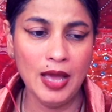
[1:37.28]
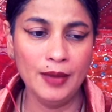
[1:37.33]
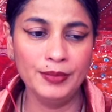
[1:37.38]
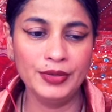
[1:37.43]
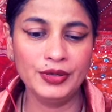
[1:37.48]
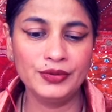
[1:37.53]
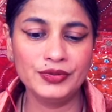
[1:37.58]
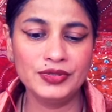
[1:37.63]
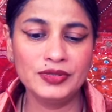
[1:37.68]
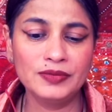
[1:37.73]

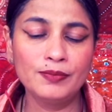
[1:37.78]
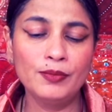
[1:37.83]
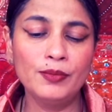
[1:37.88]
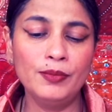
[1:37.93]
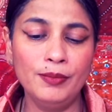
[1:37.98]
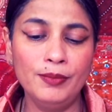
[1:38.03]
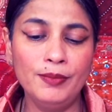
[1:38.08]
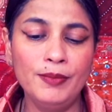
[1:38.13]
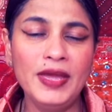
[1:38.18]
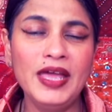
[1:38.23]
because
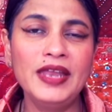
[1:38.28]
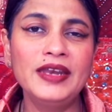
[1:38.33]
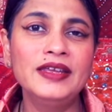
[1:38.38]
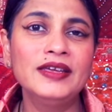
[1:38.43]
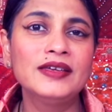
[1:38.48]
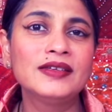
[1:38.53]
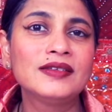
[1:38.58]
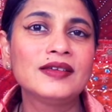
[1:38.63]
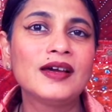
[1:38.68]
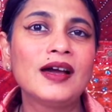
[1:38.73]

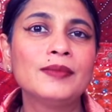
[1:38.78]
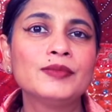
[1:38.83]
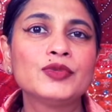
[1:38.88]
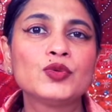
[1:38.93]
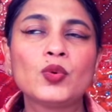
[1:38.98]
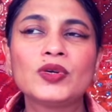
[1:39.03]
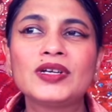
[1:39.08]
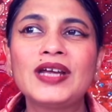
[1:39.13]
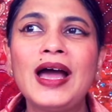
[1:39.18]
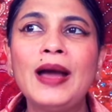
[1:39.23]
many a times
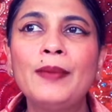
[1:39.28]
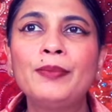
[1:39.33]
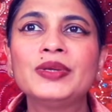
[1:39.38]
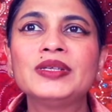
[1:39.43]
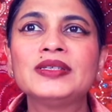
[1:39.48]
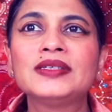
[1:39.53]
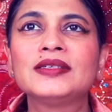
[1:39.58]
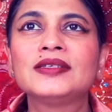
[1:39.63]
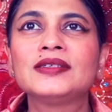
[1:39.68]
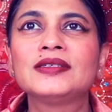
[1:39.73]
what
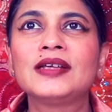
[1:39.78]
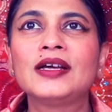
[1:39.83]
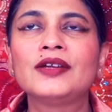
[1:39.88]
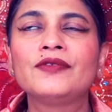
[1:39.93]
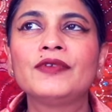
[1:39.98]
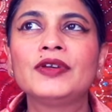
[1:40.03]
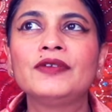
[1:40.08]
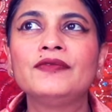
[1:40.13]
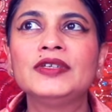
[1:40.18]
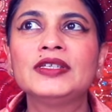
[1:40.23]
happens is
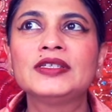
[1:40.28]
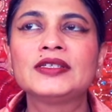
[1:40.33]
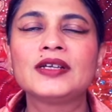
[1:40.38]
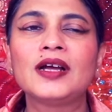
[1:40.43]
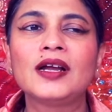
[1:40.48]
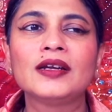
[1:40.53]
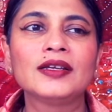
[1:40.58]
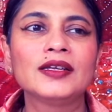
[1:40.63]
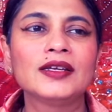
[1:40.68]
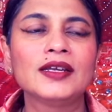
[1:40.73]
that when we
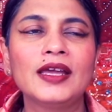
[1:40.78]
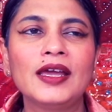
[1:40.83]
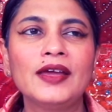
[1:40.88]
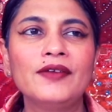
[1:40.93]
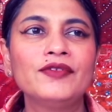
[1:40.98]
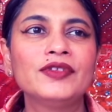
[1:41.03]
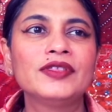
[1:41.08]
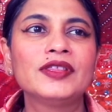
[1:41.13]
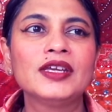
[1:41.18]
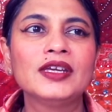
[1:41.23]
start getting
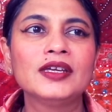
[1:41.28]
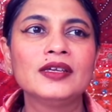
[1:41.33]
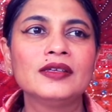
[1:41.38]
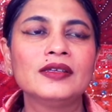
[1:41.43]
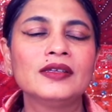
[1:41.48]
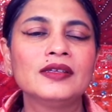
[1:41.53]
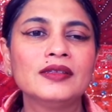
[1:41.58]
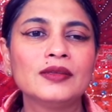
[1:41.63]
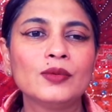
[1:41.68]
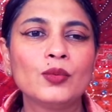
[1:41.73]
everything
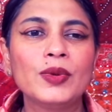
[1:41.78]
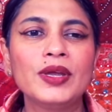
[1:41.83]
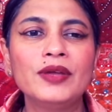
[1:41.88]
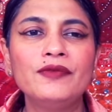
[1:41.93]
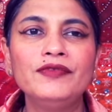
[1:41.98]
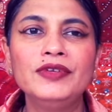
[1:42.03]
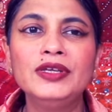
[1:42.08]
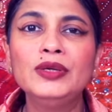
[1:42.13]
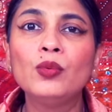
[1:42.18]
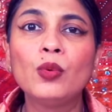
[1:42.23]
in the way
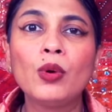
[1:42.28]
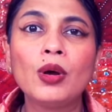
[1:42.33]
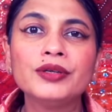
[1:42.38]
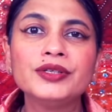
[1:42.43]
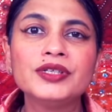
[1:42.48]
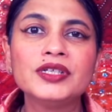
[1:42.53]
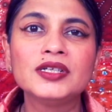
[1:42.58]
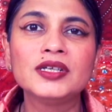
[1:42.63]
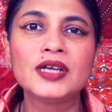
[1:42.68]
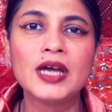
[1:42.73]
we
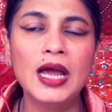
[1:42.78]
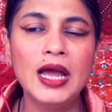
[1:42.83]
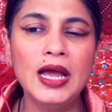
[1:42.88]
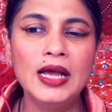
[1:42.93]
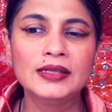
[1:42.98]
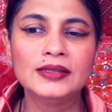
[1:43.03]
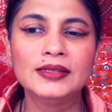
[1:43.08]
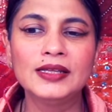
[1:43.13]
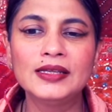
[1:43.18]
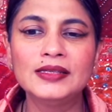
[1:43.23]
want it,
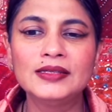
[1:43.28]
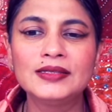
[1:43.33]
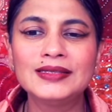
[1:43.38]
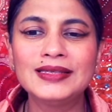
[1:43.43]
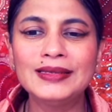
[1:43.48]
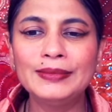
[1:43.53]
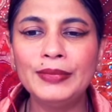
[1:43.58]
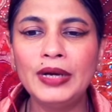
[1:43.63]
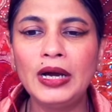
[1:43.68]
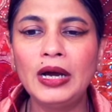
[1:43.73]
then
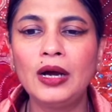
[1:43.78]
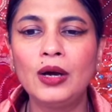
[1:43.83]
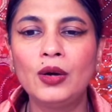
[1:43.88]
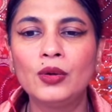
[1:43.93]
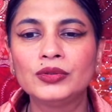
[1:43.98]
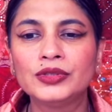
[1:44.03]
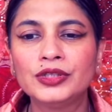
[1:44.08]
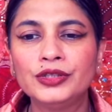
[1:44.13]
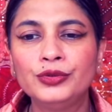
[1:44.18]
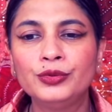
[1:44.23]

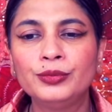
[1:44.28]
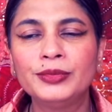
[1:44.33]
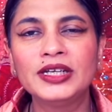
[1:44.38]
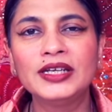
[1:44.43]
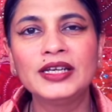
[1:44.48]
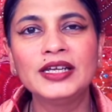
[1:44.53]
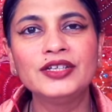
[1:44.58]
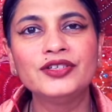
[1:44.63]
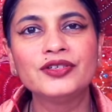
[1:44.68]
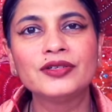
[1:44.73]
somehow the human
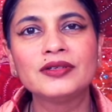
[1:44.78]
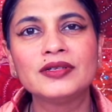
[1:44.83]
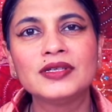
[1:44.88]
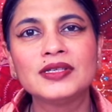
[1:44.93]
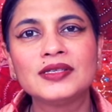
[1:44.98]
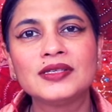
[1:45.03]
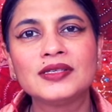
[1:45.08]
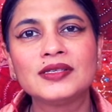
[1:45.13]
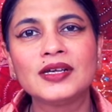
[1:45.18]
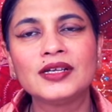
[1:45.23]
nature
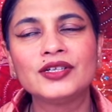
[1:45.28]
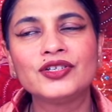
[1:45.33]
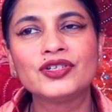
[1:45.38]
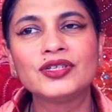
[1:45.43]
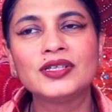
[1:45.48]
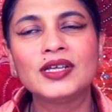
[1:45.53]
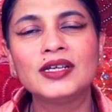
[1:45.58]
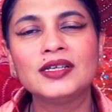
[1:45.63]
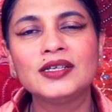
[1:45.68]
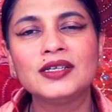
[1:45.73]
is such
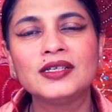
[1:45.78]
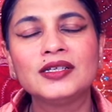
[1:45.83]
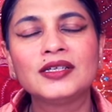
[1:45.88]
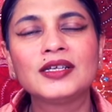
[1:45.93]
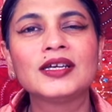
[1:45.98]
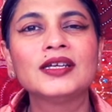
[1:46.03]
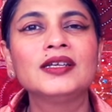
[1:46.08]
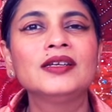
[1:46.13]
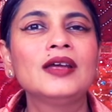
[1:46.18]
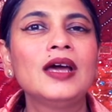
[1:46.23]
that it
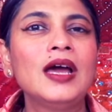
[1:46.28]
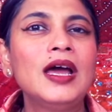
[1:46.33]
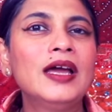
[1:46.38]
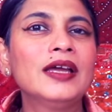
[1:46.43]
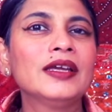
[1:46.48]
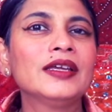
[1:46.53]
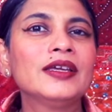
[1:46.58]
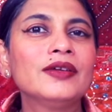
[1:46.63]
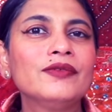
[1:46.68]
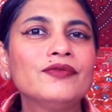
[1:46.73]
can
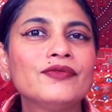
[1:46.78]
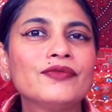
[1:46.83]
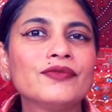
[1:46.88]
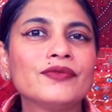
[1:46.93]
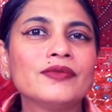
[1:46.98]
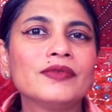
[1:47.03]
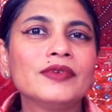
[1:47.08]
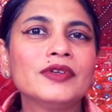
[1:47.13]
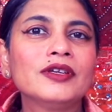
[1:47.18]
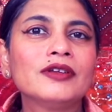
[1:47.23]
give,
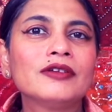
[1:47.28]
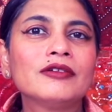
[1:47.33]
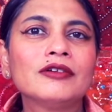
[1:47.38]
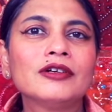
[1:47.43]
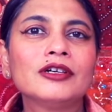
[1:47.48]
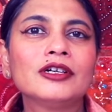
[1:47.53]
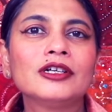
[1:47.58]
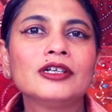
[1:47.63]
you know,